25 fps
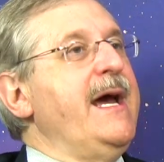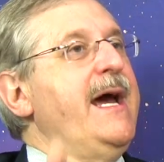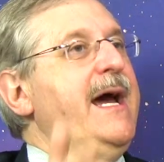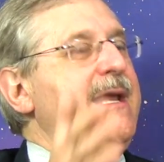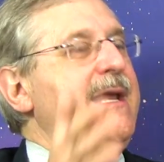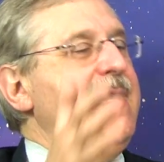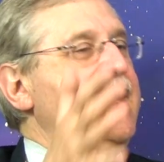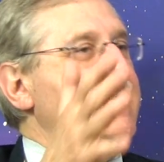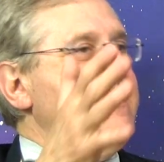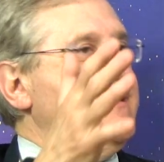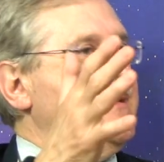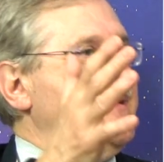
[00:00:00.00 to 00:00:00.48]

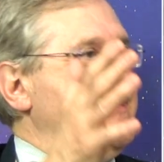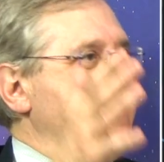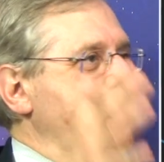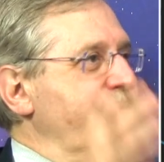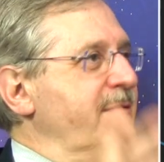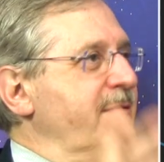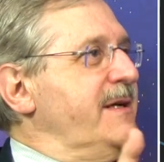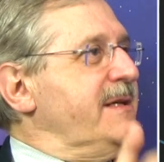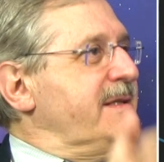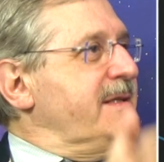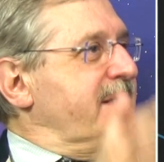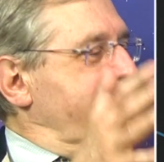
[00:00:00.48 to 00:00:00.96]
and then
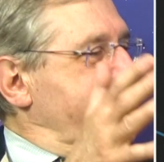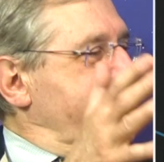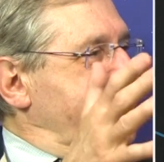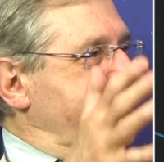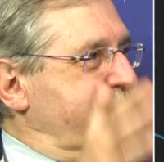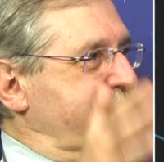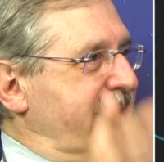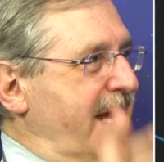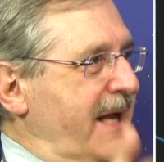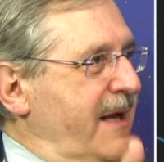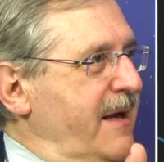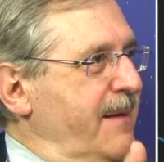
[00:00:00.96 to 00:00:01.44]
Ceres
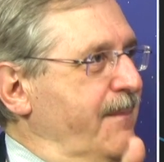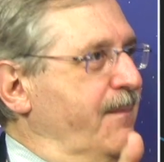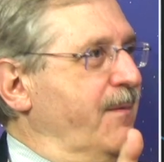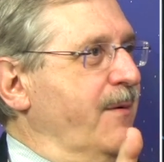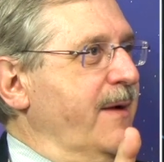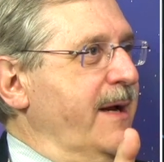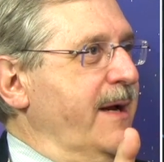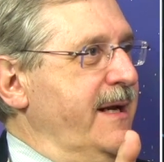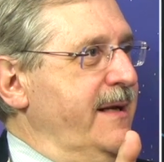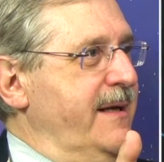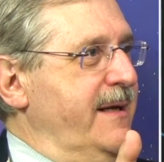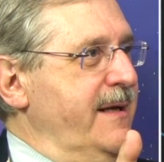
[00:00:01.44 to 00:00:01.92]
is
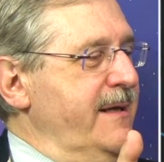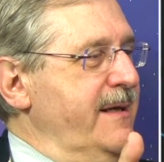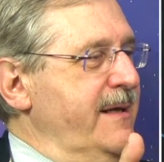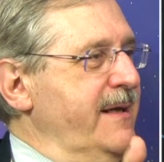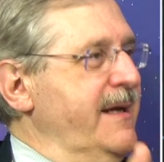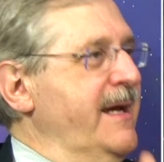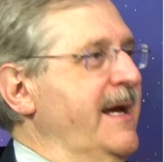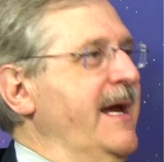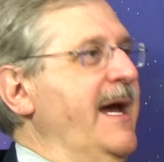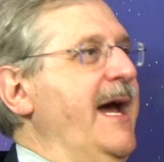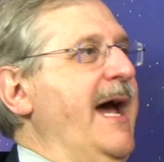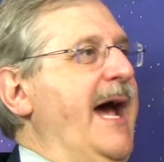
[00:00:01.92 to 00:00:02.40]

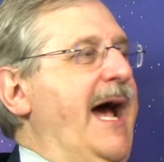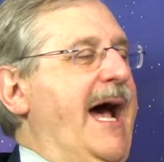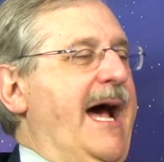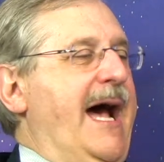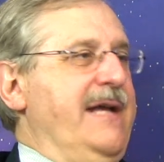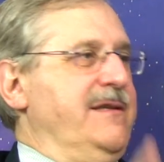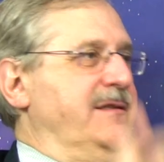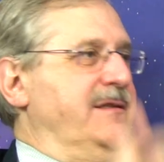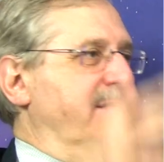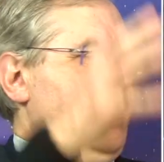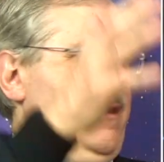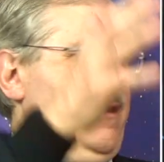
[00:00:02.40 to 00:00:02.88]
celebrated
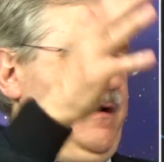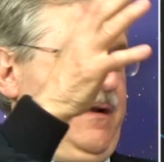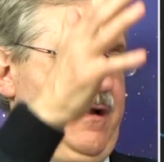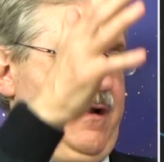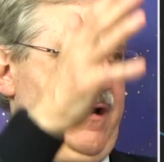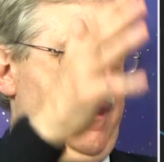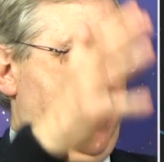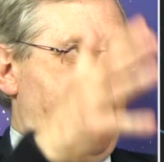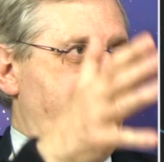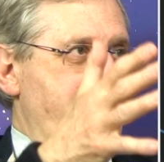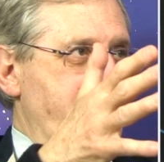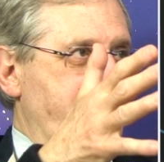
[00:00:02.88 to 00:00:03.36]
as the
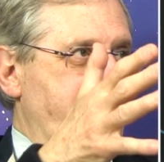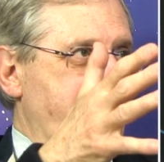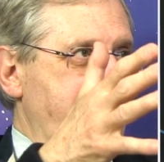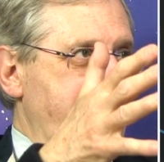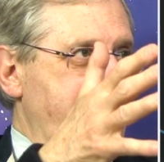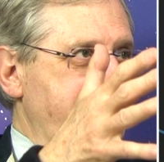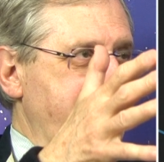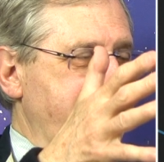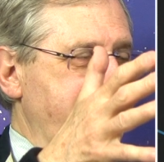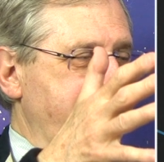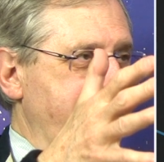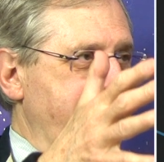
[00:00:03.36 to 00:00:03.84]

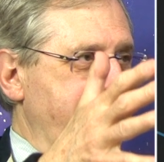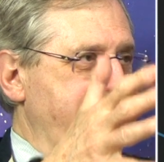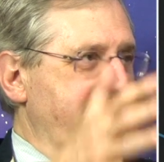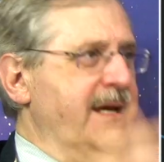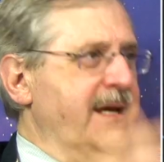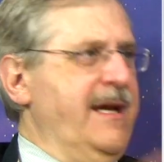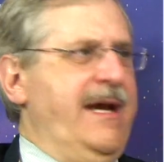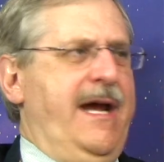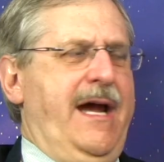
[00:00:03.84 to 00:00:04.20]
largest